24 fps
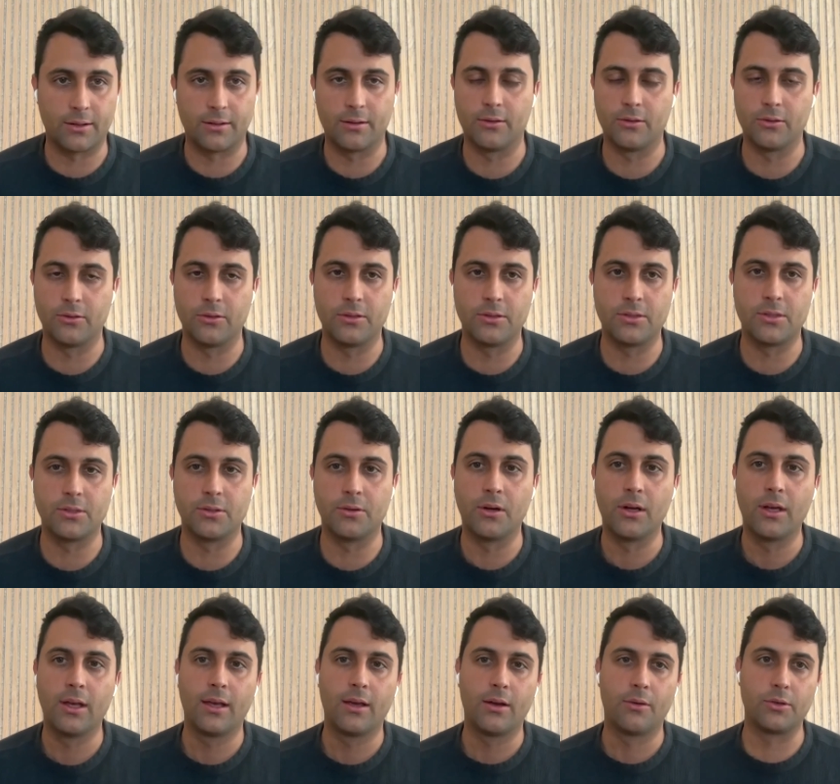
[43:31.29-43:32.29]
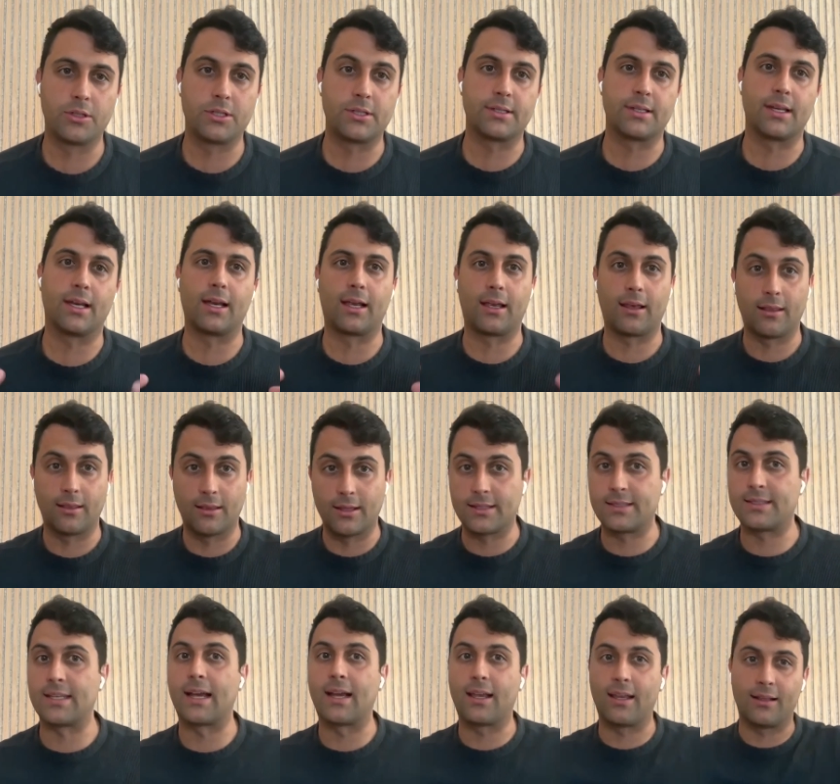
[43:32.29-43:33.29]
alluded to, which is like the
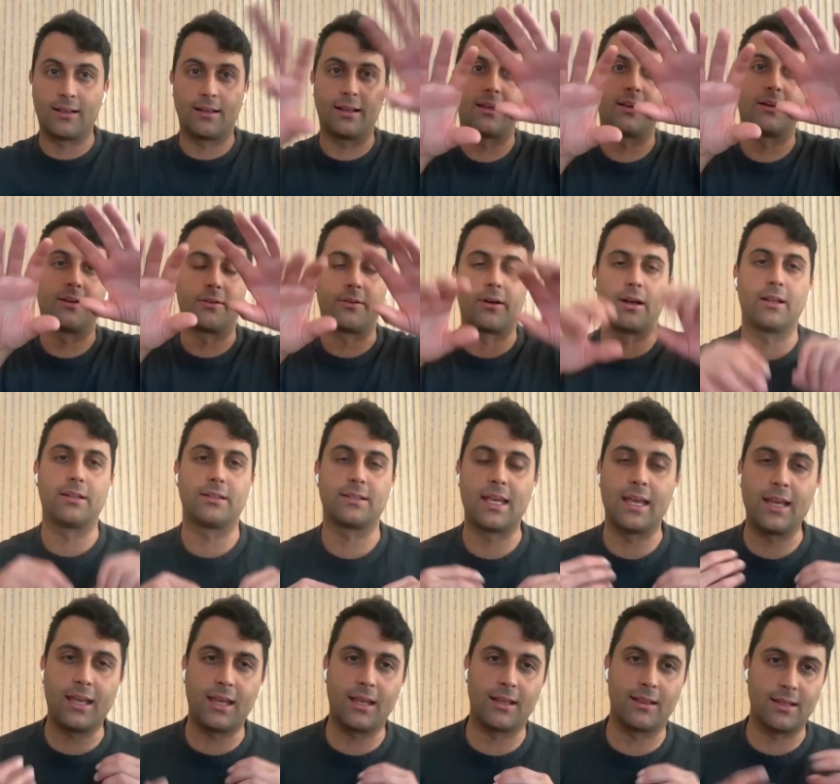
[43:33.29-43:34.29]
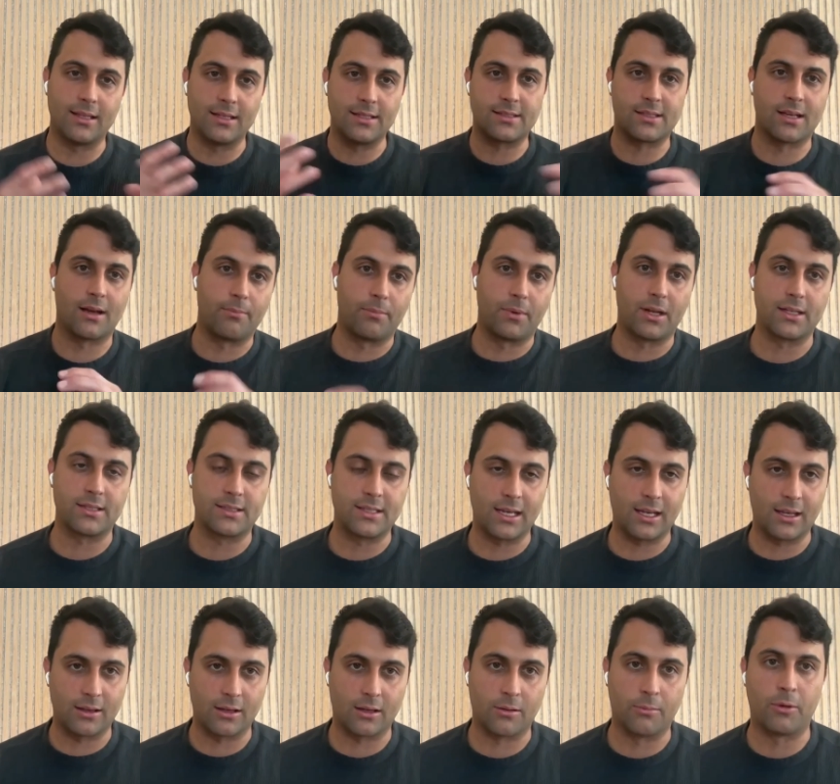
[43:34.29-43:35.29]
second layer, right? Taking these subnets,
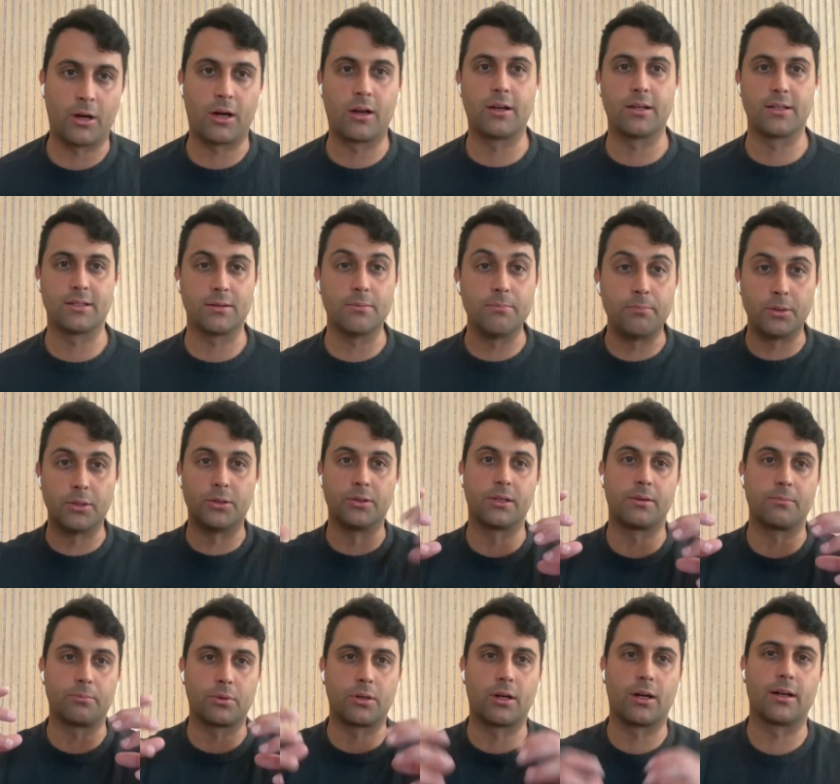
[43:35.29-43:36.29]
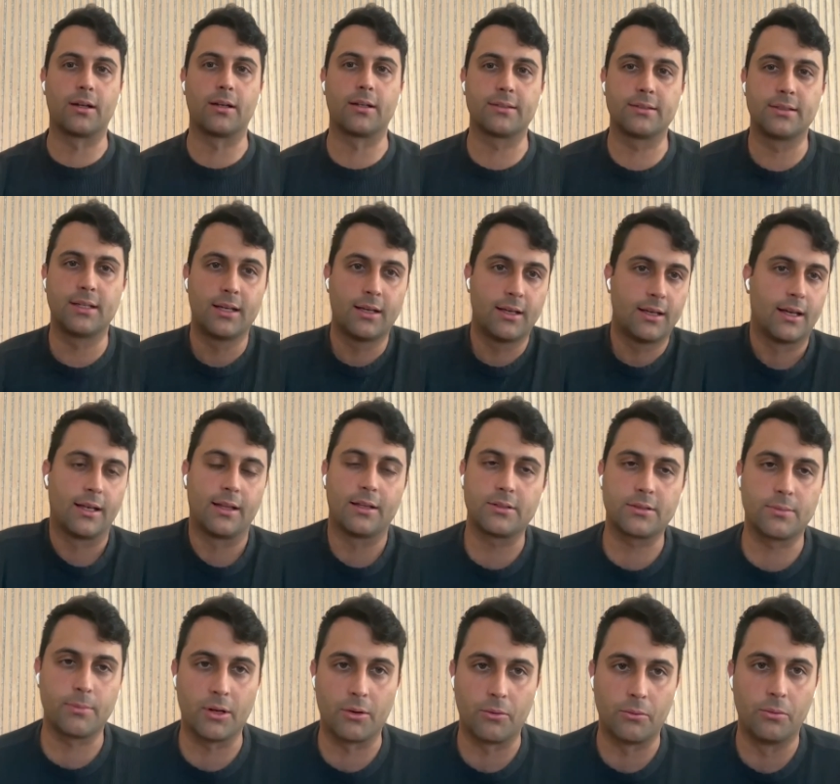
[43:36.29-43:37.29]
taking the commodities and building products. I think there's
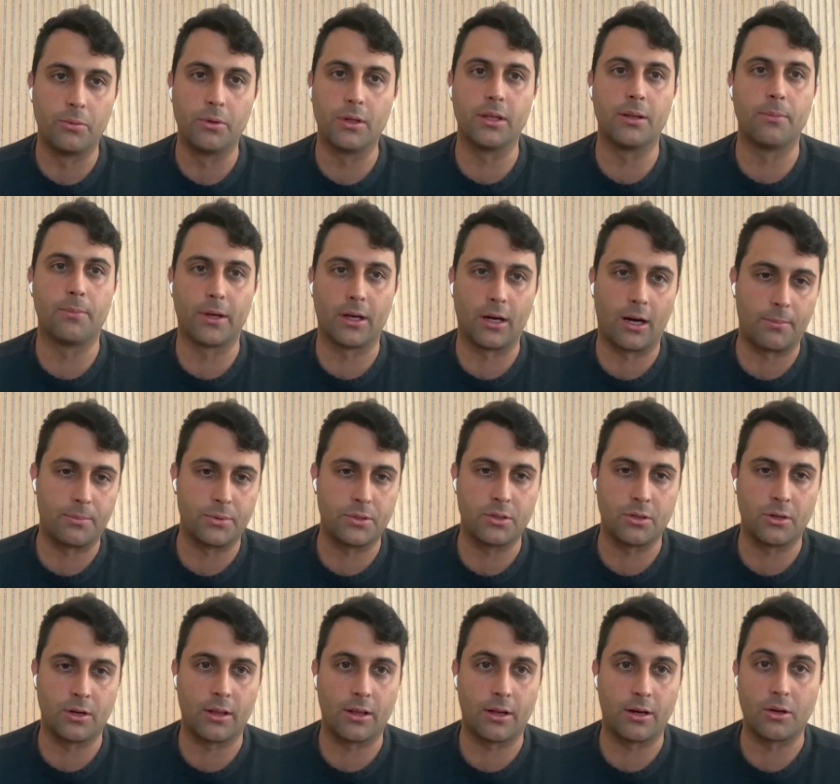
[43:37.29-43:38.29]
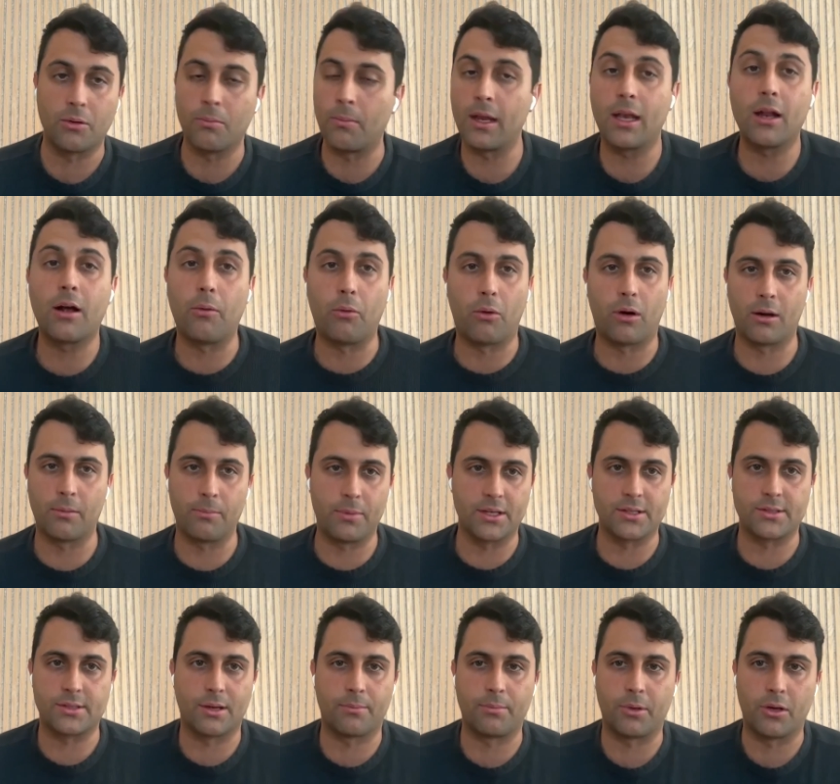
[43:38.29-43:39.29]
going to be a really big opportunity there. You may not want to be a
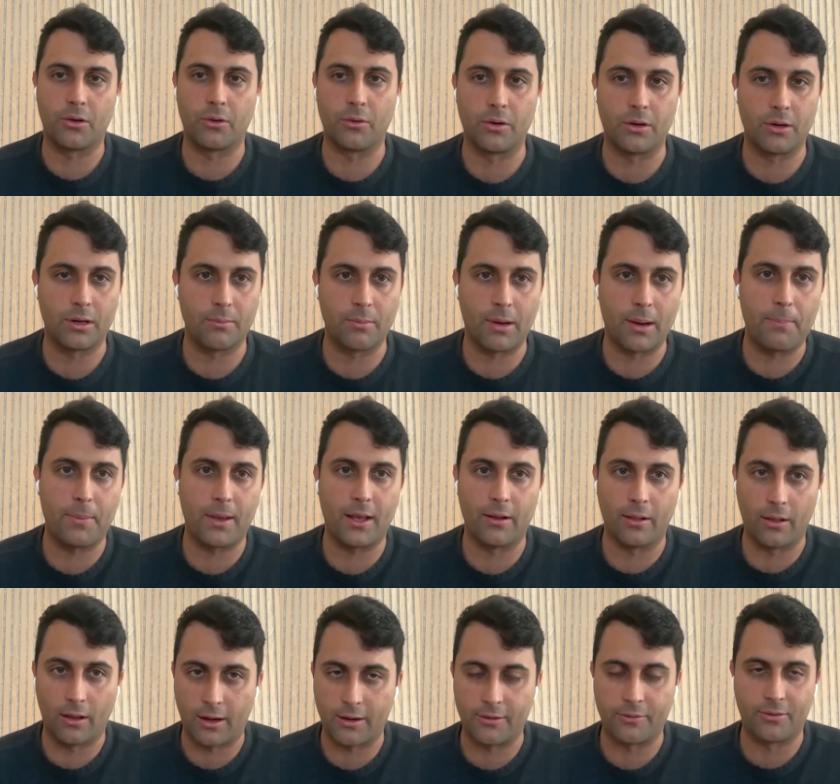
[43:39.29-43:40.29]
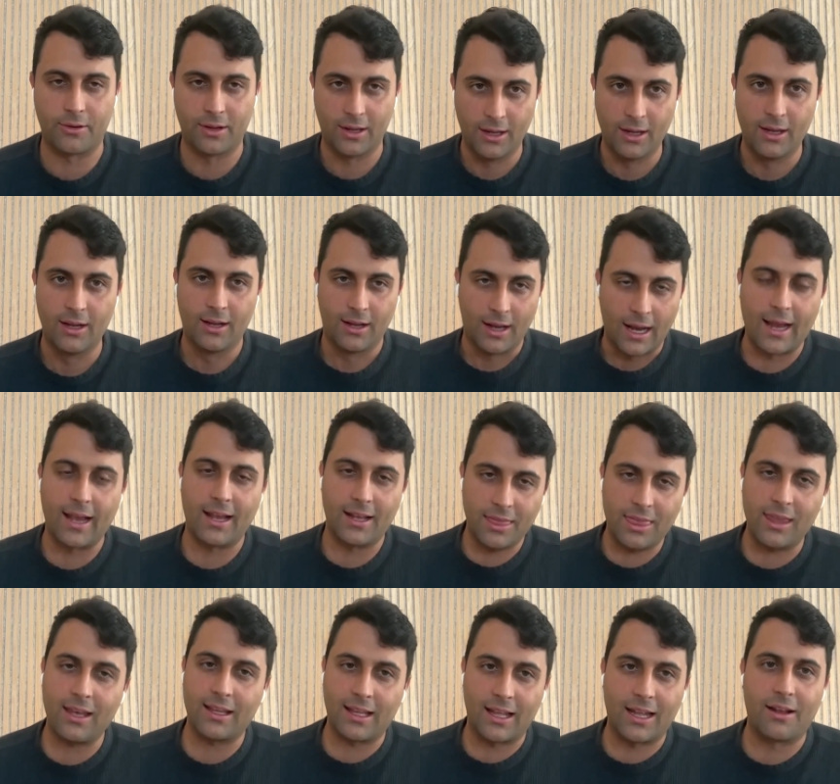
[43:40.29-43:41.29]
subnet owner. It might be a lot of, I
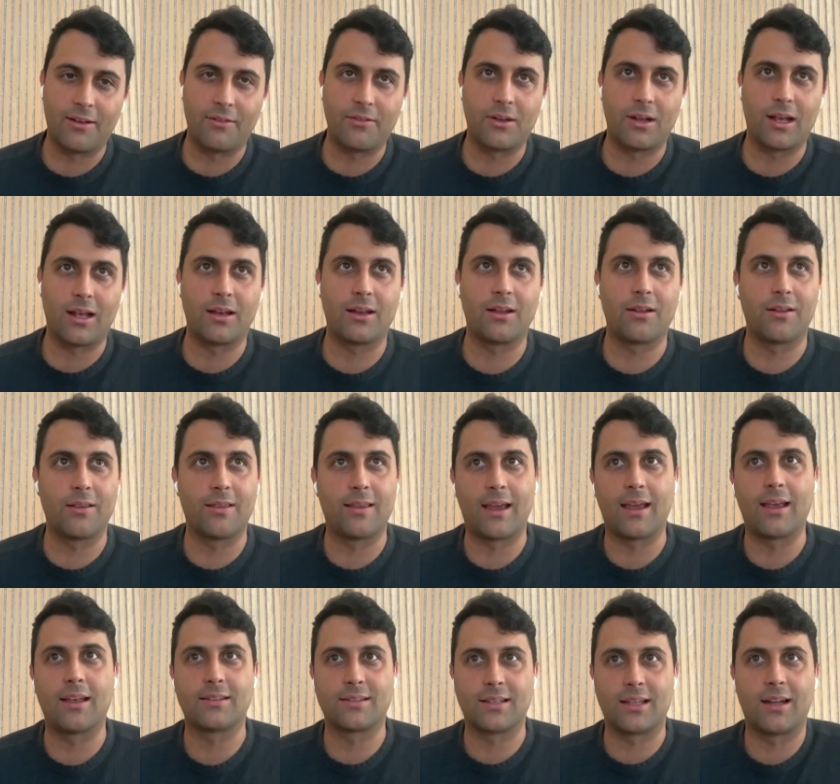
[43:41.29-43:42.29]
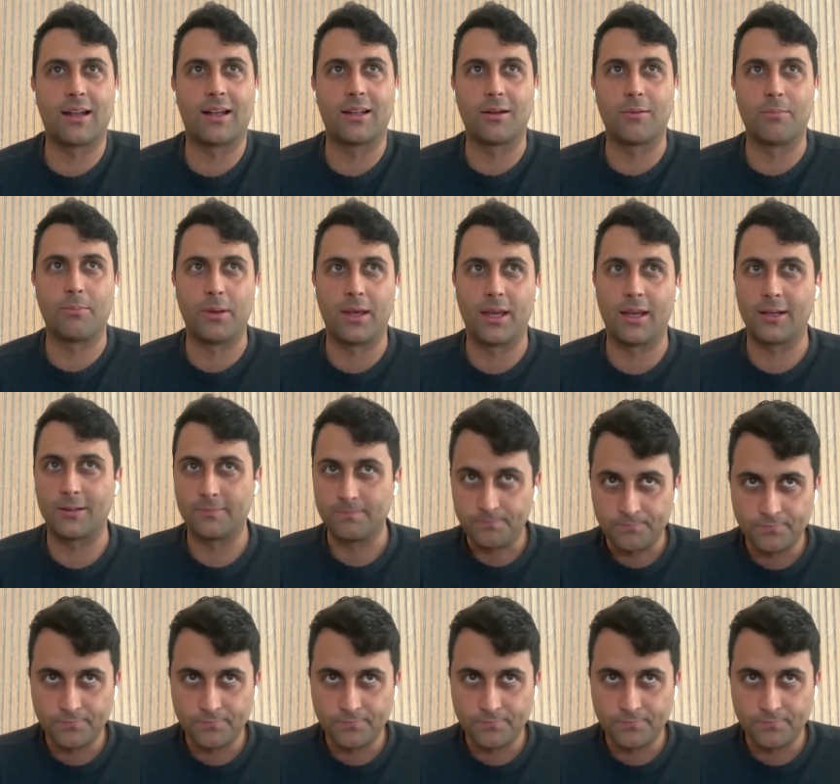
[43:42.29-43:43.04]
think at the end of the day, it's going to end up being